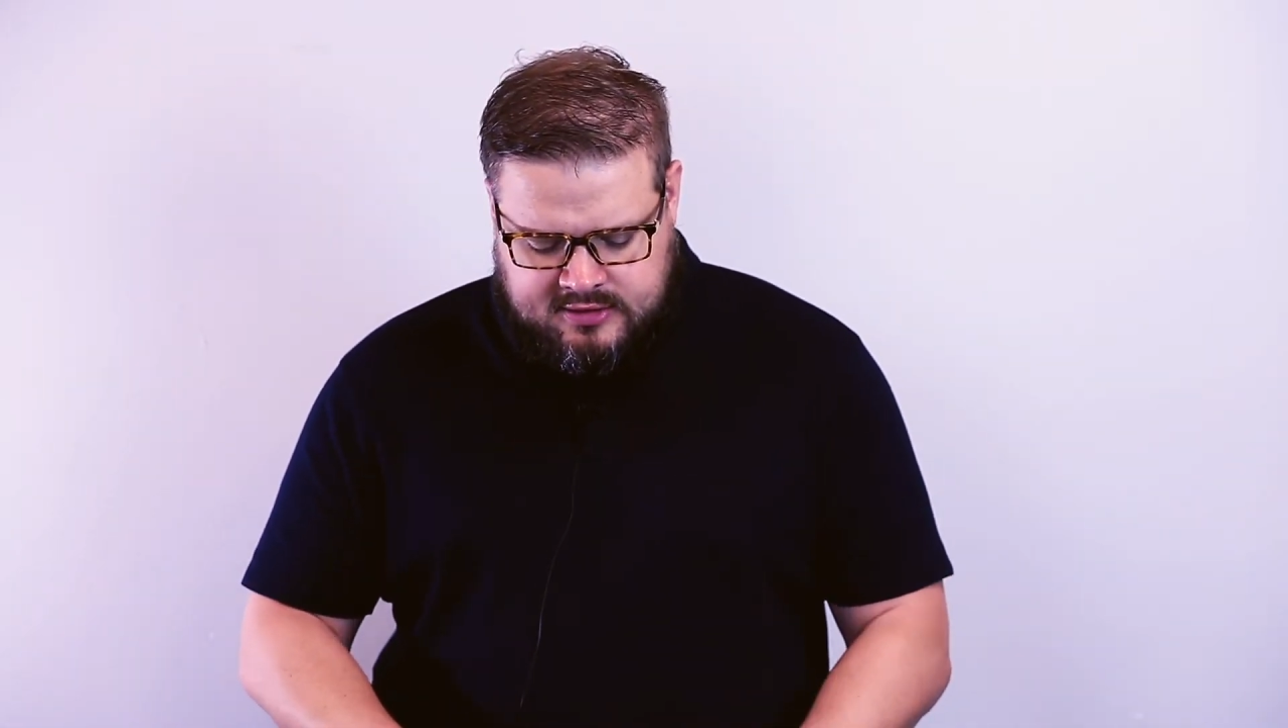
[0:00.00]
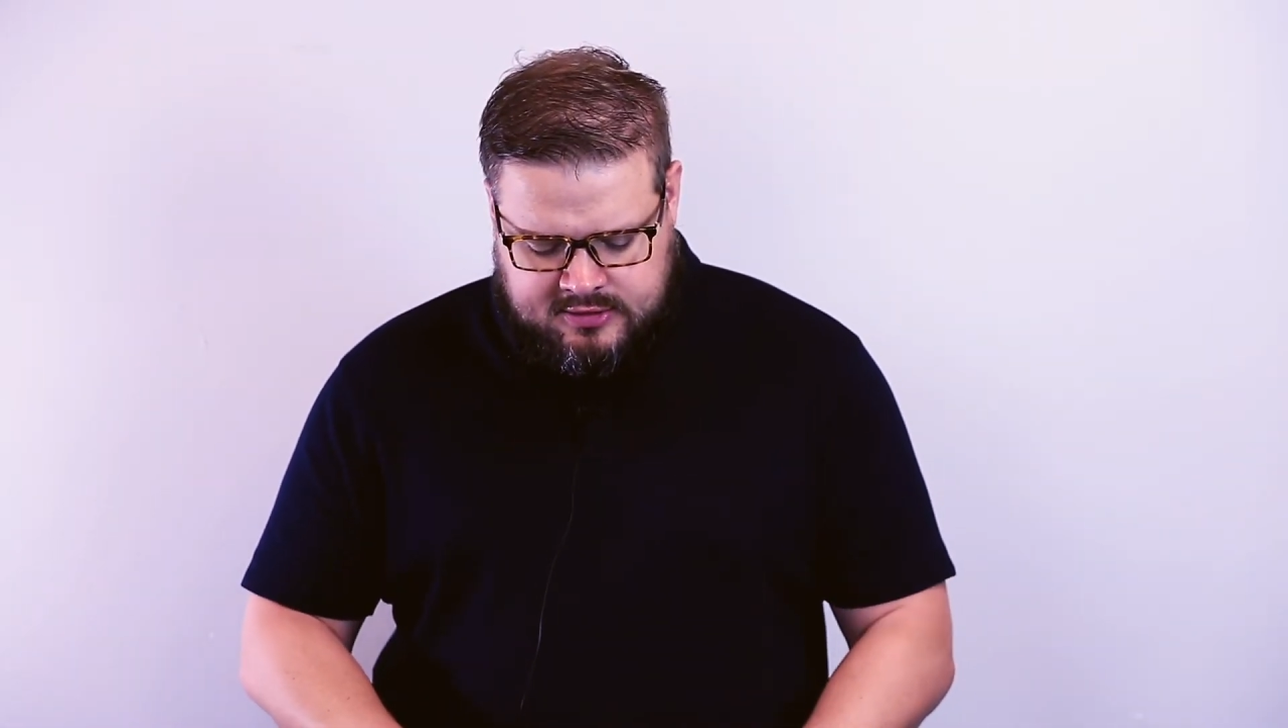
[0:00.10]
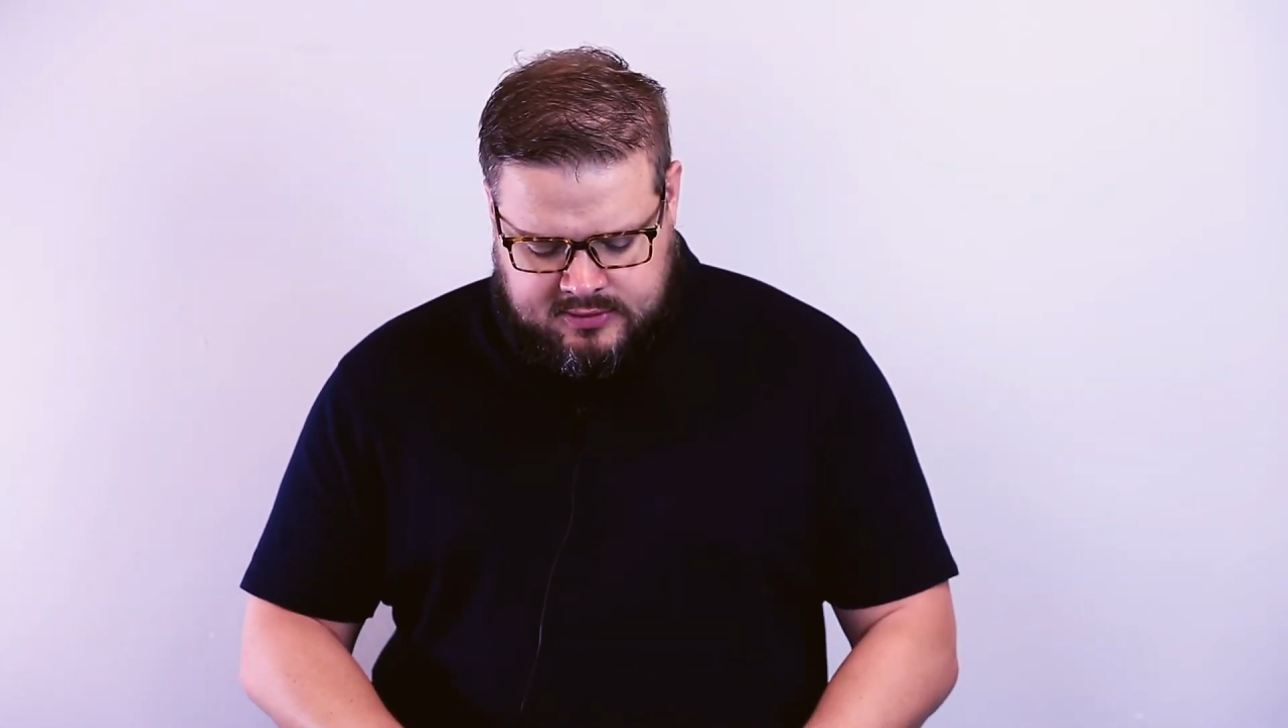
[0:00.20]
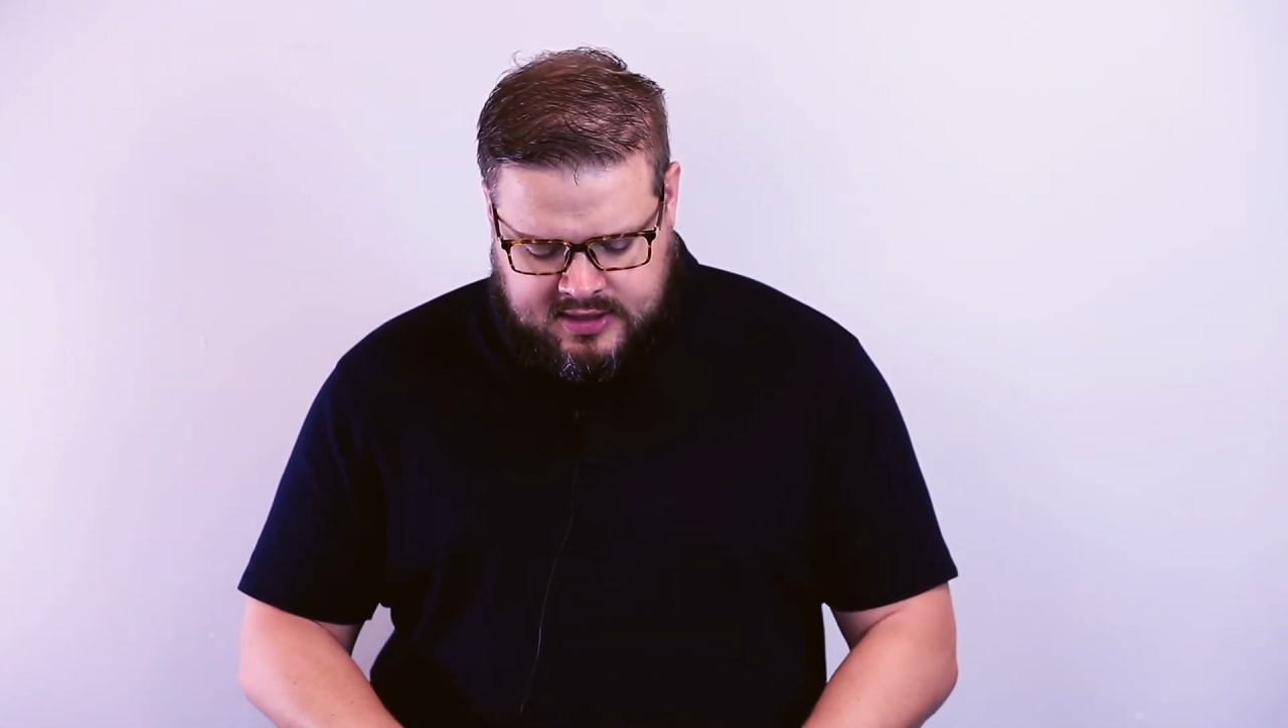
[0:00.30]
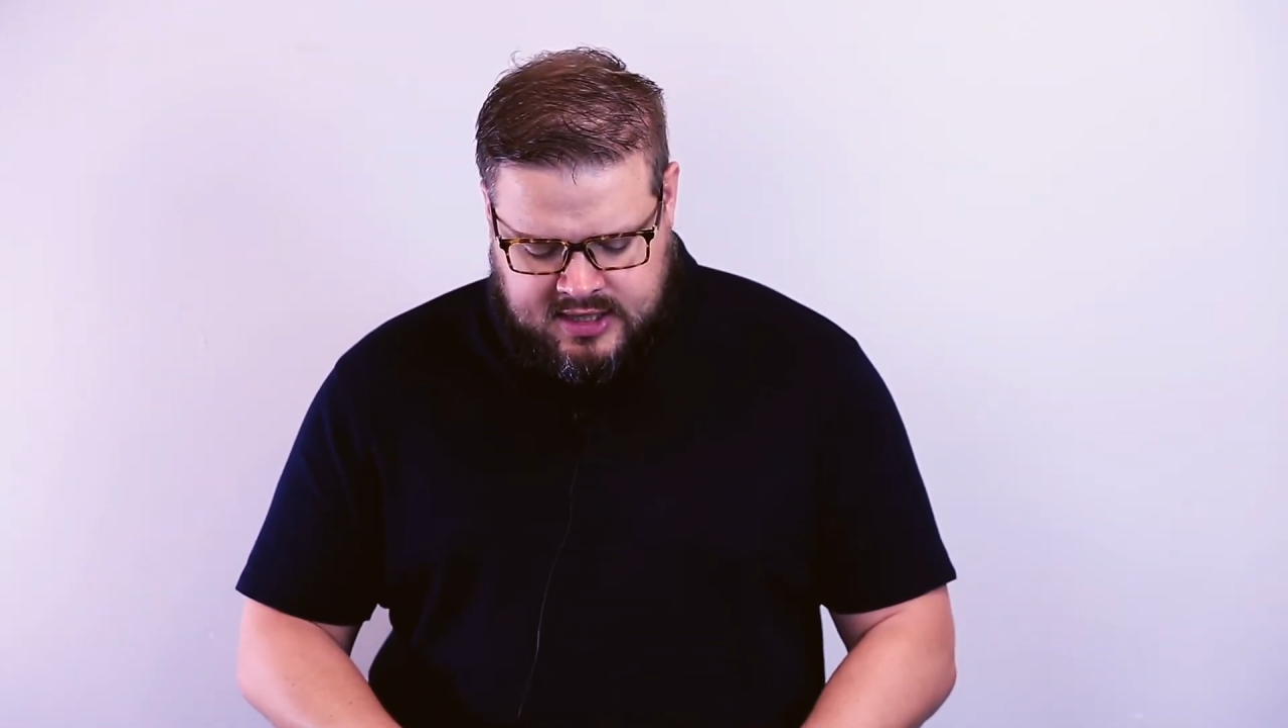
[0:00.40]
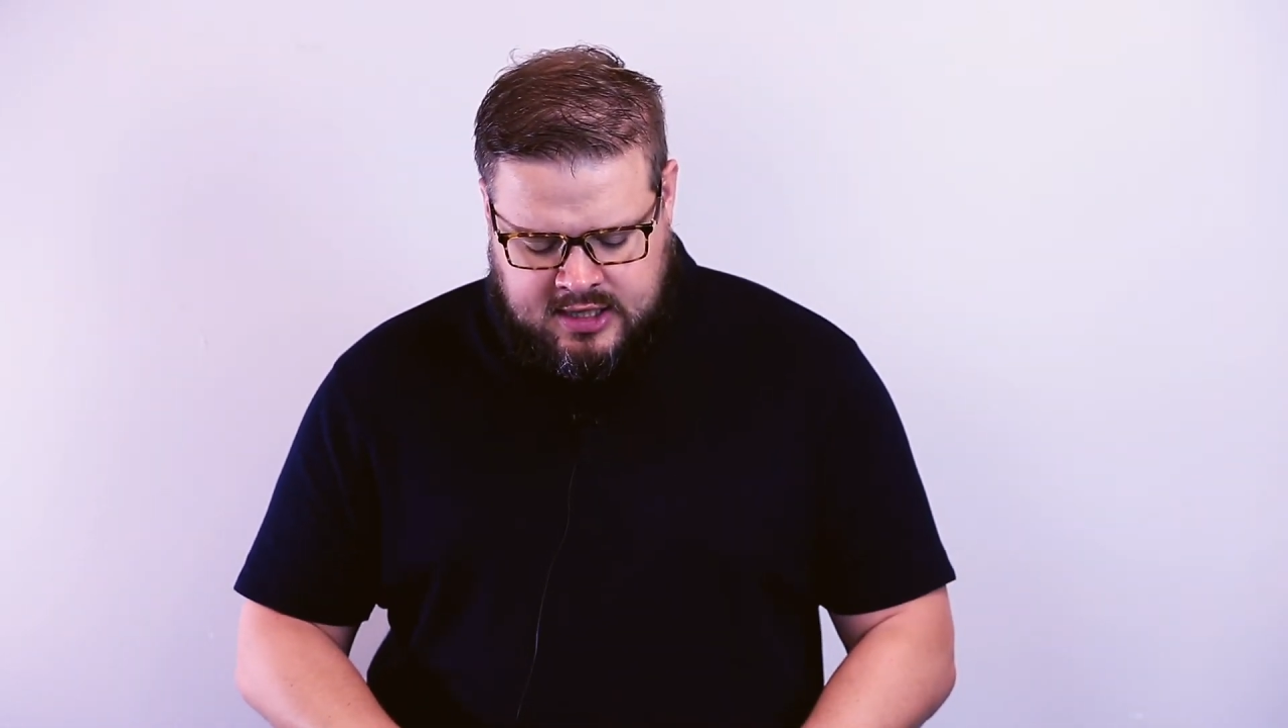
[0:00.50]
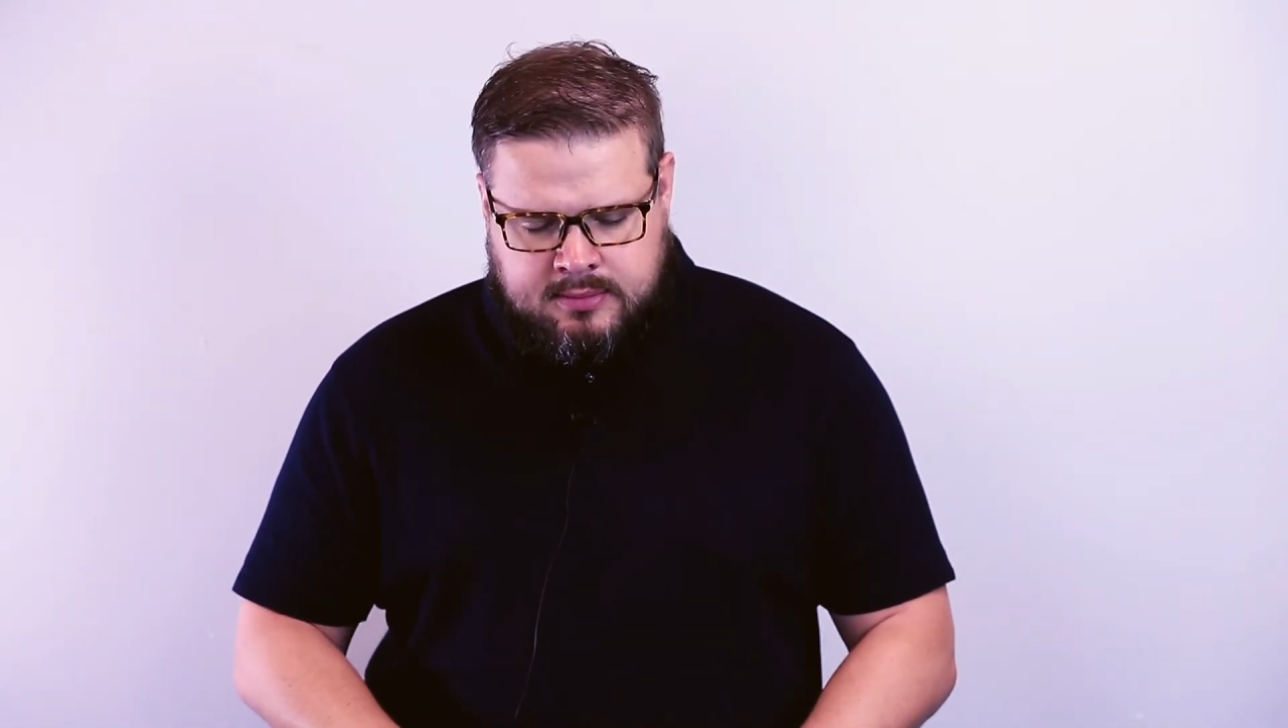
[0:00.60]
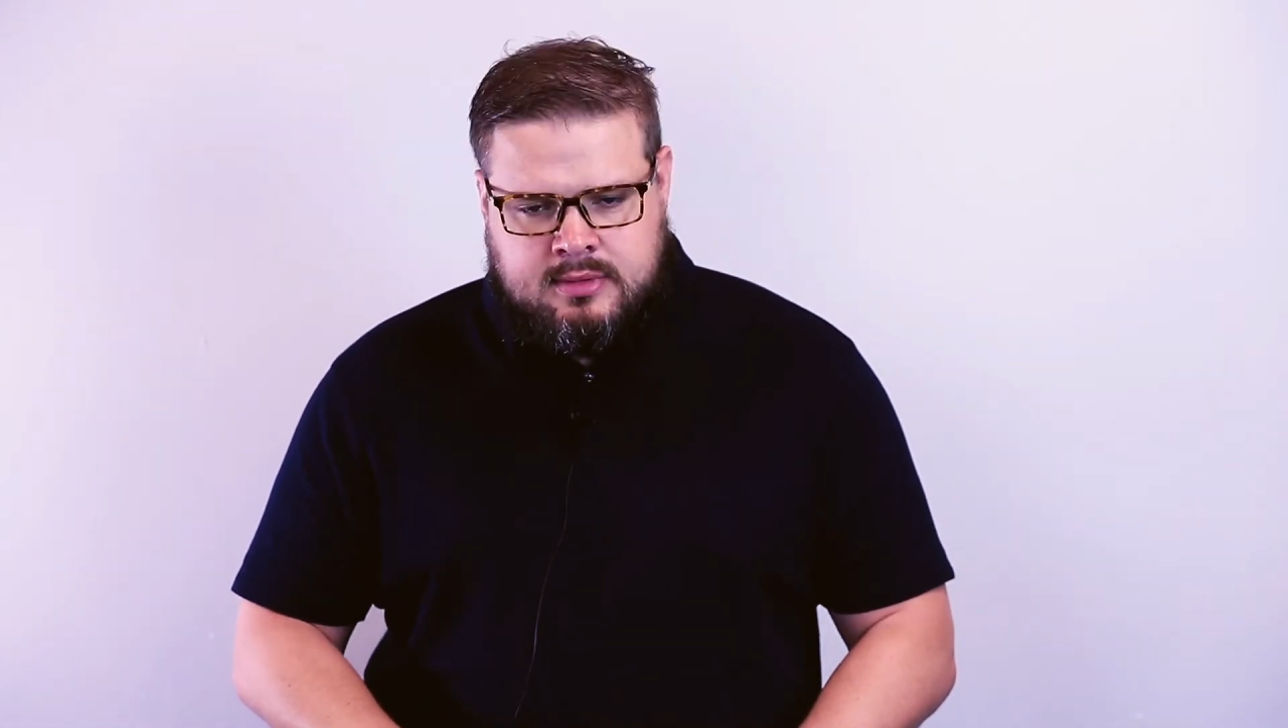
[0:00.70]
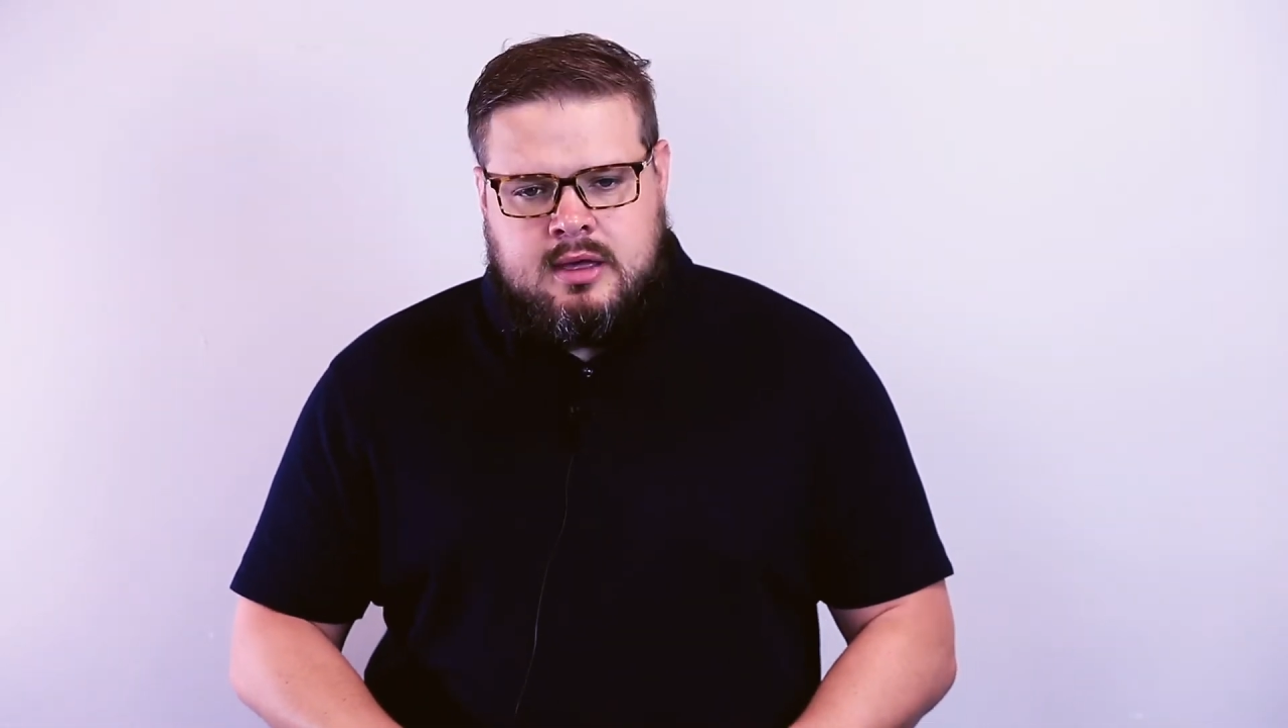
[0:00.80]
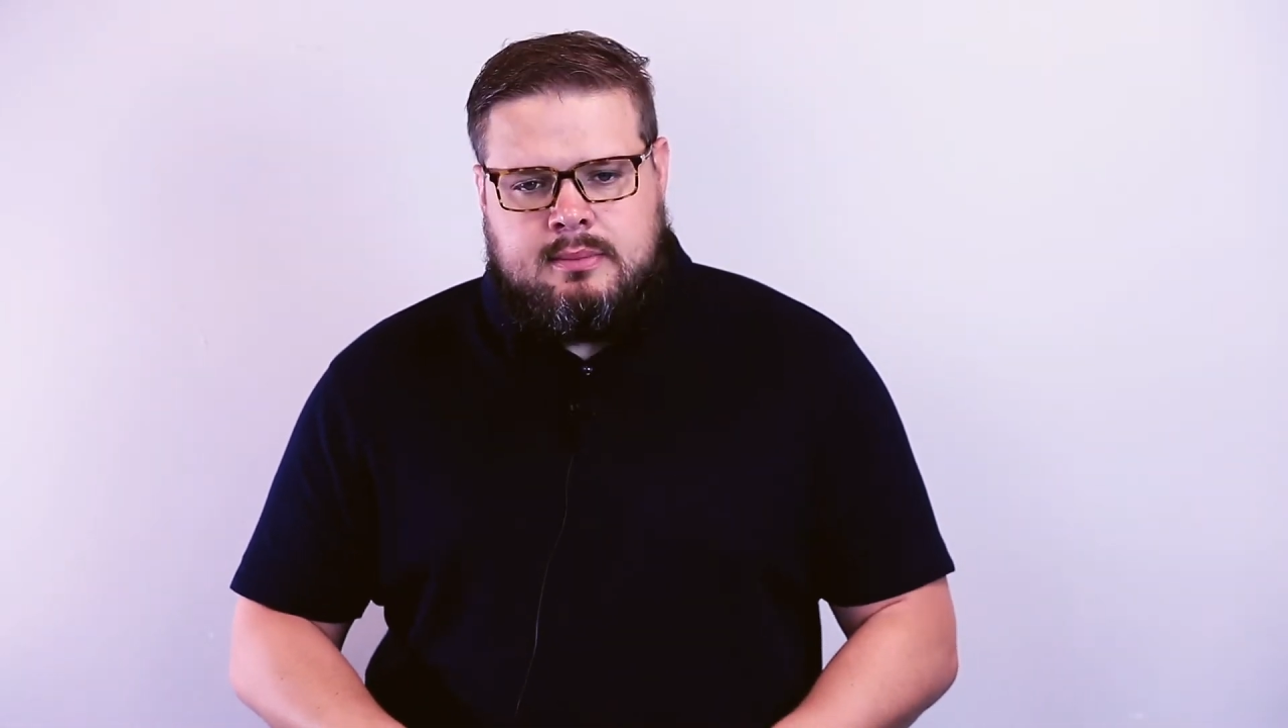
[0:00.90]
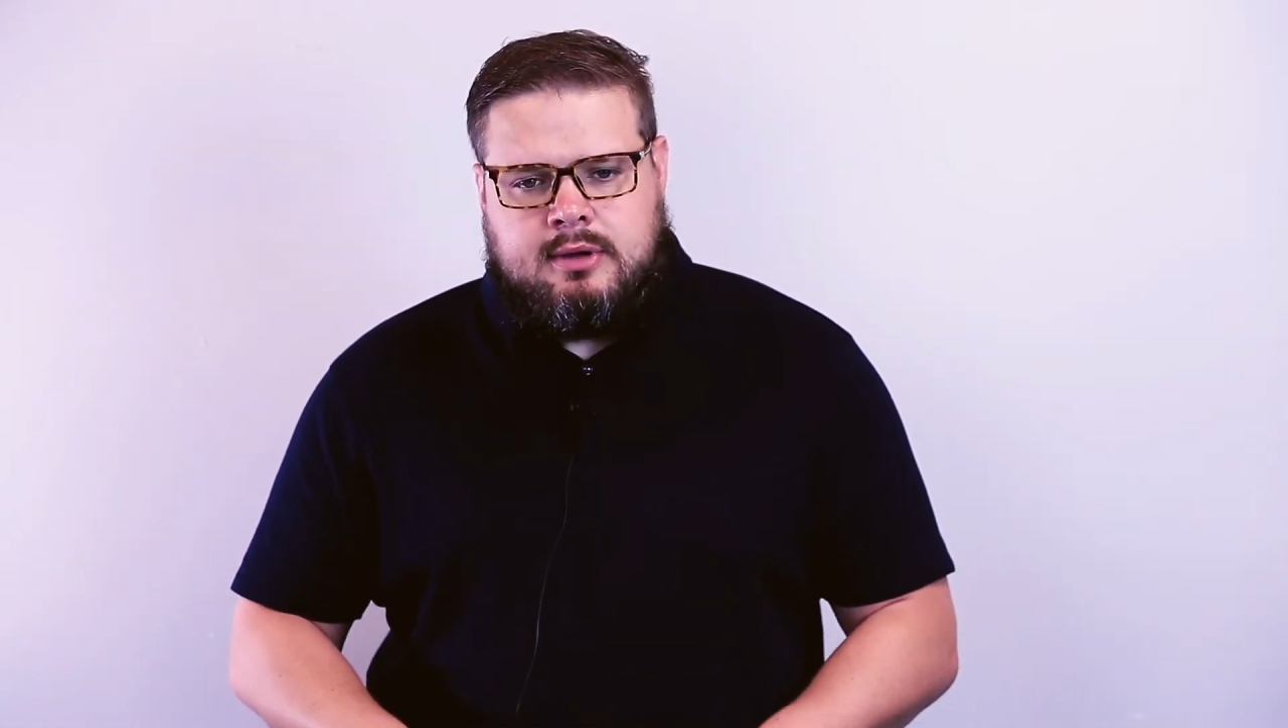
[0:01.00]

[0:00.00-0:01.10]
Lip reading: to Him